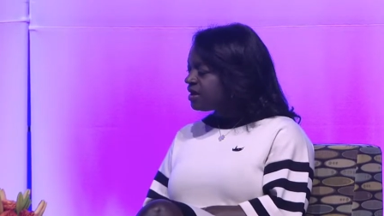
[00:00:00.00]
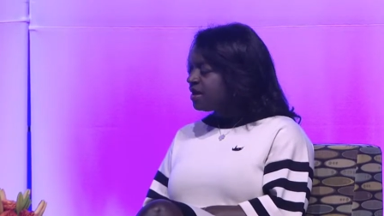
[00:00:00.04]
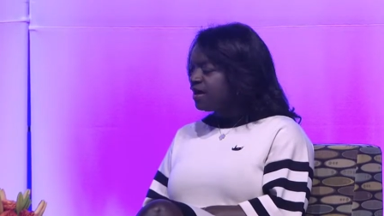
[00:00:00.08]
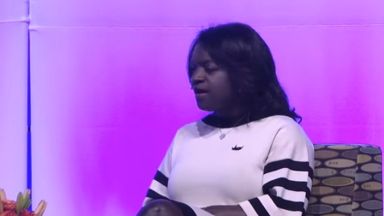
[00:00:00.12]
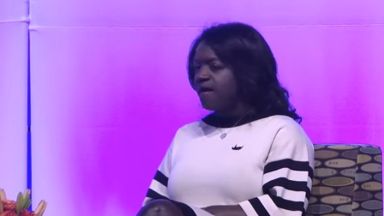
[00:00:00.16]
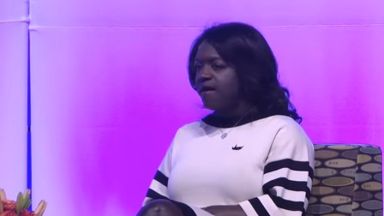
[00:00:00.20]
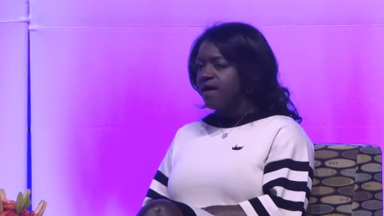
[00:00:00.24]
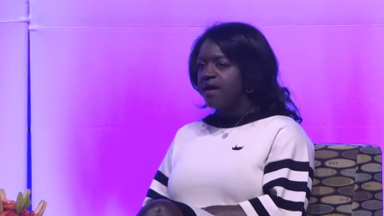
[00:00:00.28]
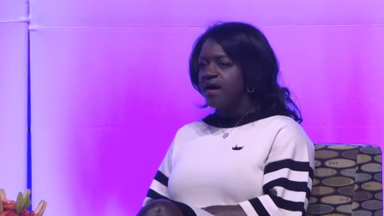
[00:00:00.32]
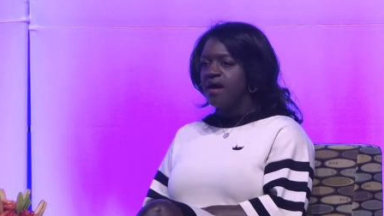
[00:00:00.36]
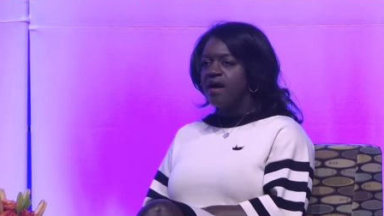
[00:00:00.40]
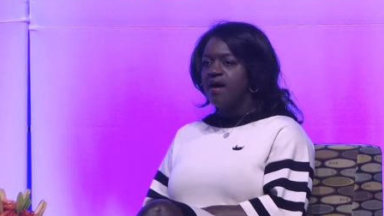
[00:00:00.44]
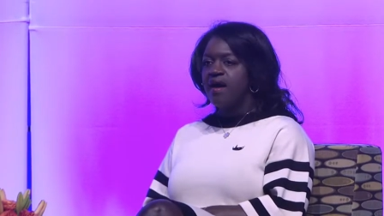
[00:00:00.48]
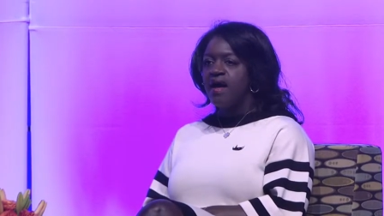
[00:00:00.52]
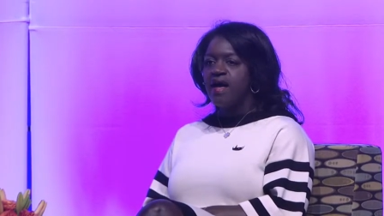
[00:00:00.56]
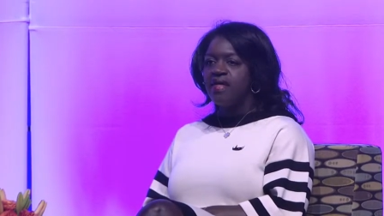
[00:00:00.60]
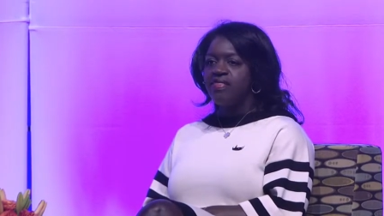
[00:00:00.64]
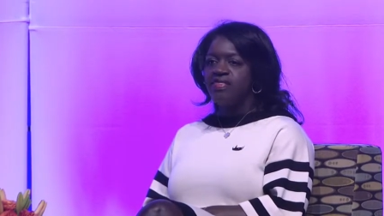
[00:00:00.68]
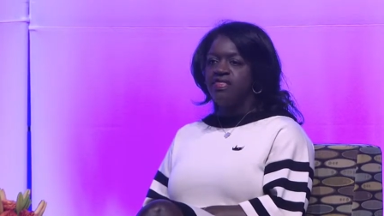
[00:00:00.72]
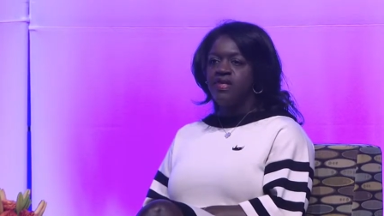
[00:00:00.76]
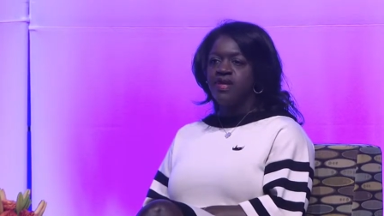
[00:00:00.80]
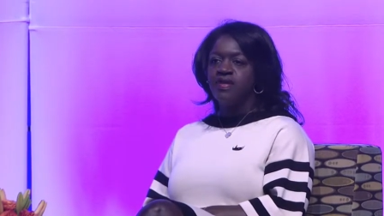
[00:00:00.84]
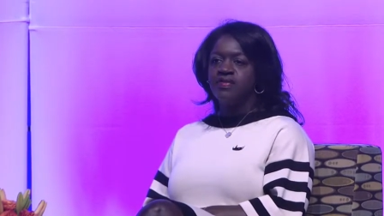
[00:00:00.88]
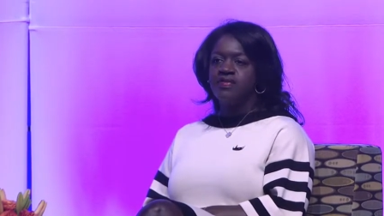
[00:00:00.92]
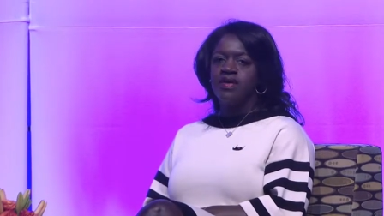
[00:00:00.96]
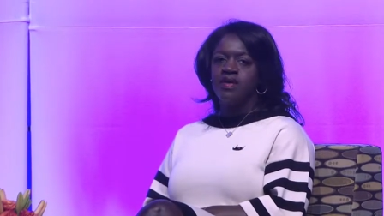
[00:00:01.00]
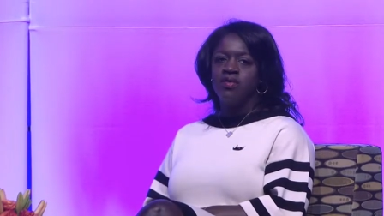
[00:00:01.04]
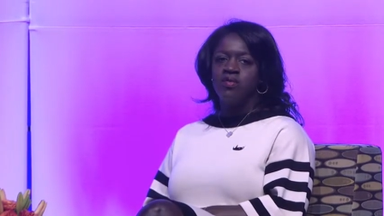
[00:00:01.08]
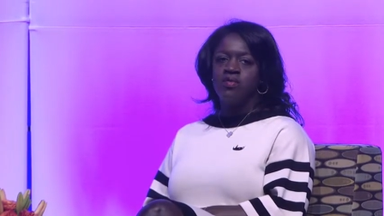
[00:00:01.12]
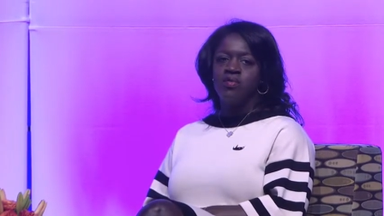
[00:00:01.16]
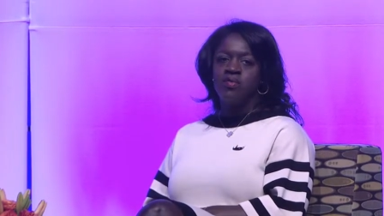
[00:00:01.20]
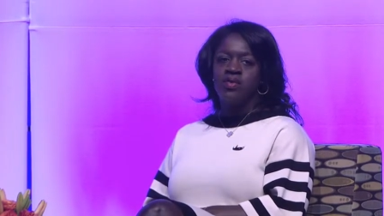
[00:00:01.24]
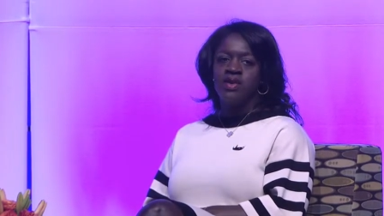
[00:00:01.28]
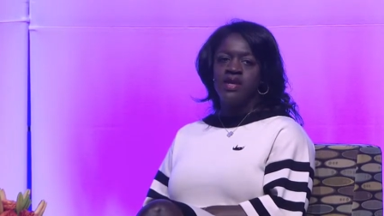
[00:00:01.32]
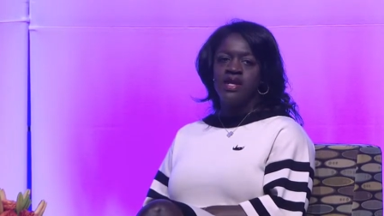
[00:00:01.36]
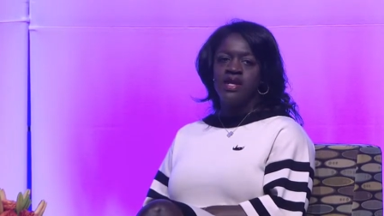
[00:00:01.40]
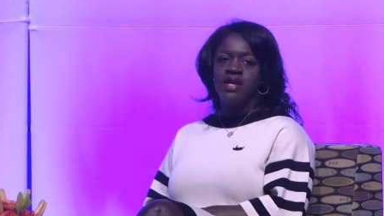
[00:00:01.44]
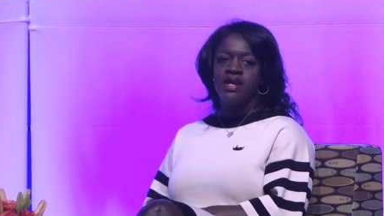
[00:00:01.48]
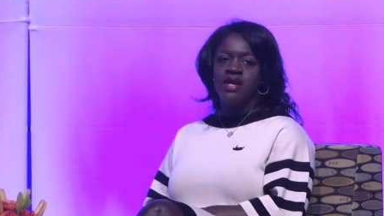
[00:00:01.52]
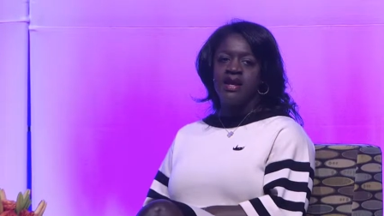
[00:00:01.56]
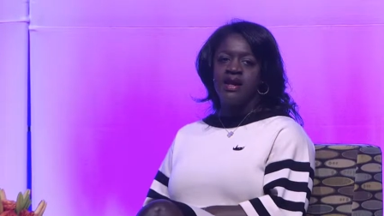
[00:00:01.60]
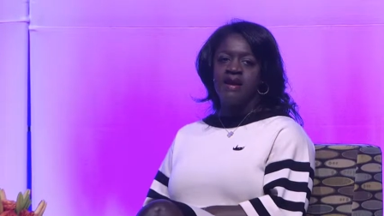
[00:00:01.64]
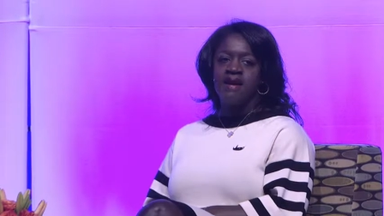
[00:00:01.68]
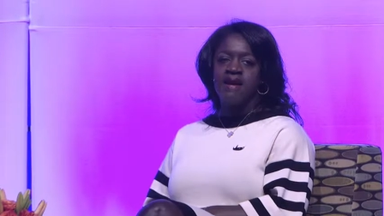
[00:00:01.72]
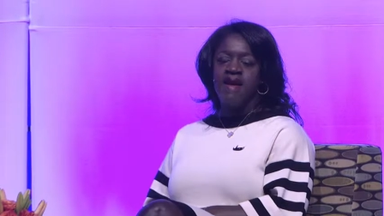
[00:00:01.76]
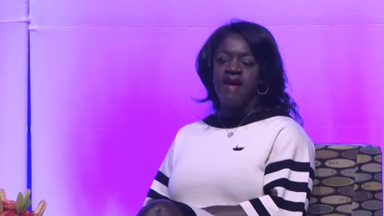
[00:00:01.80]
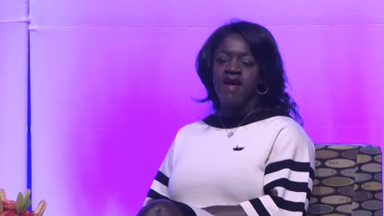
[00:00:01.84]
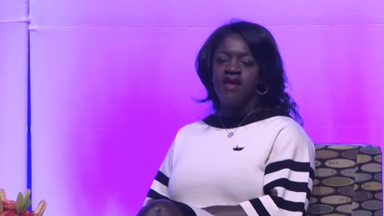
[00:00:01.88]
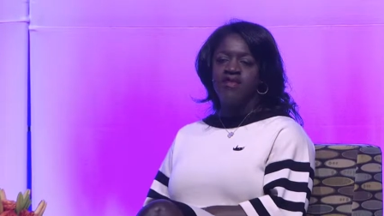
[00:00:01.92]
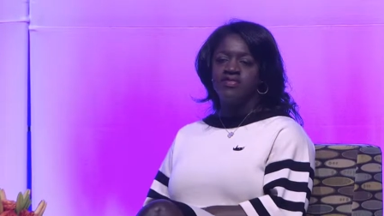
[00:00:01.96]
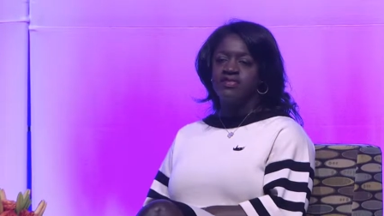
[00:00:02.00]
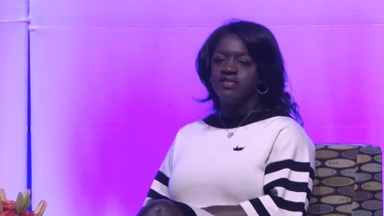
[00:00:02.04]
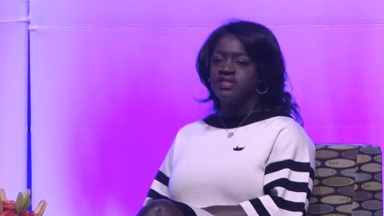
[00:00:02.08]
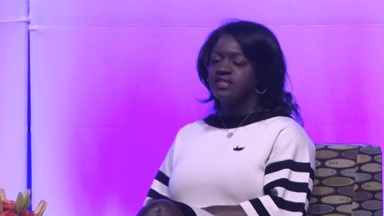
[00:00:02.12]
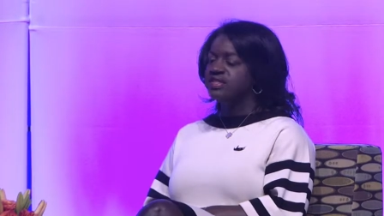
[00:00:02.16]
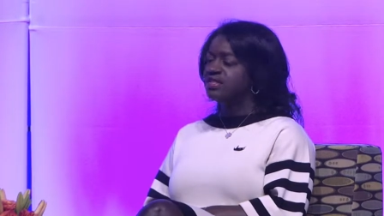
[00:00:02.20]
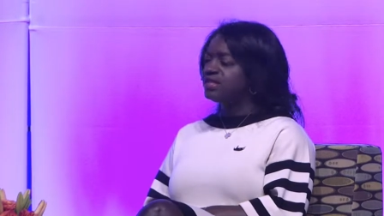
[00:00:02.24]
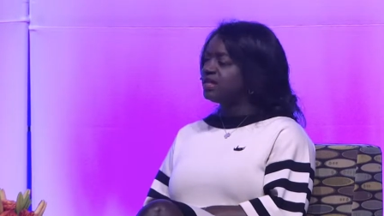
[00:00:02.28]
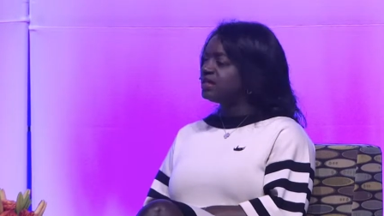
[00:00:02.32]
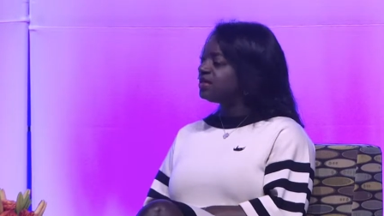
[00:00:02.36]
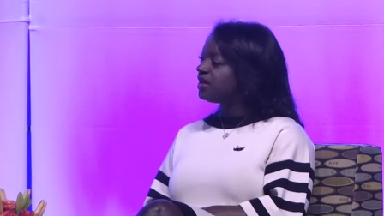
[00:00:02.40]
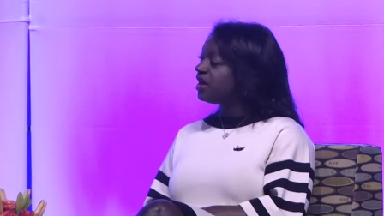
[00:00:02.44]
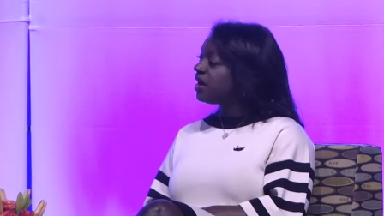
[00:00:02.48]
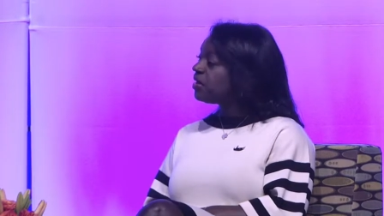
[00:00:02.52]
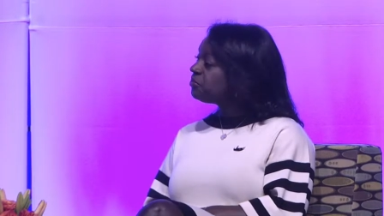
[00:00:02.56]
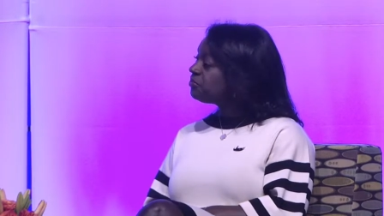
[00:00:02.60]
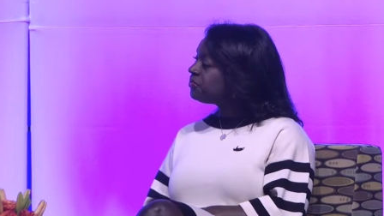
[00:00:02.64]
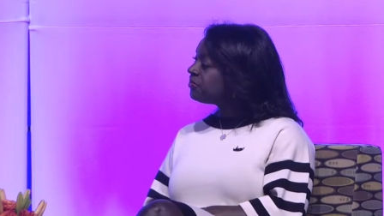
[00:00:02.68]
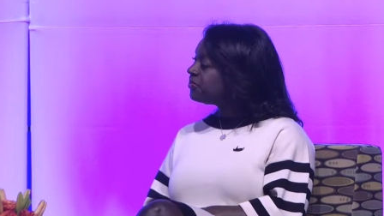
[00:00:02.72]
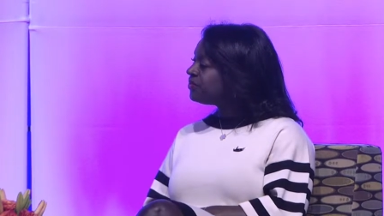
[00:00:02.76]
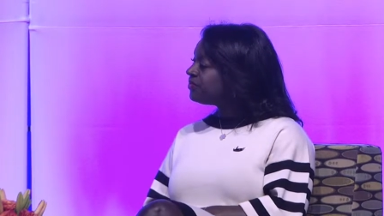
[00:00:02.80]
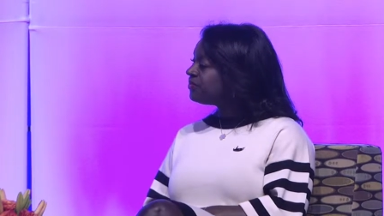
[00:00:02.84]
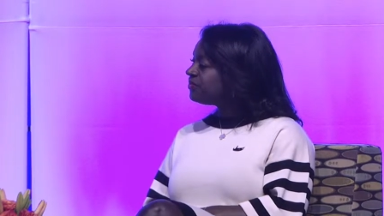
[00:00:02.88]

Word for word: Yeah. Uh, I think that we have to stand up